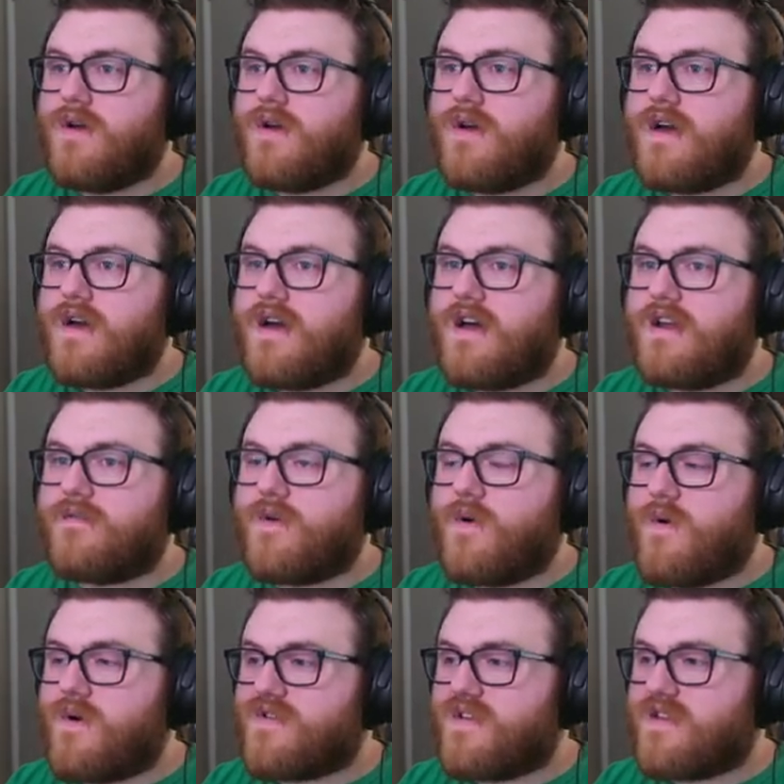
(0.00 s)
And of
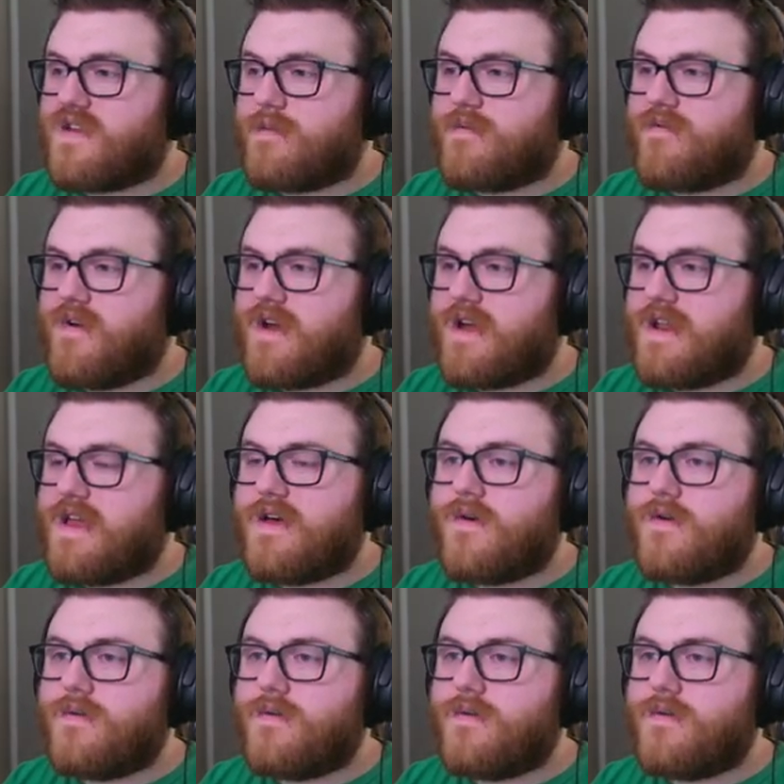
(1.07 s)
course, it's up a freaking hill.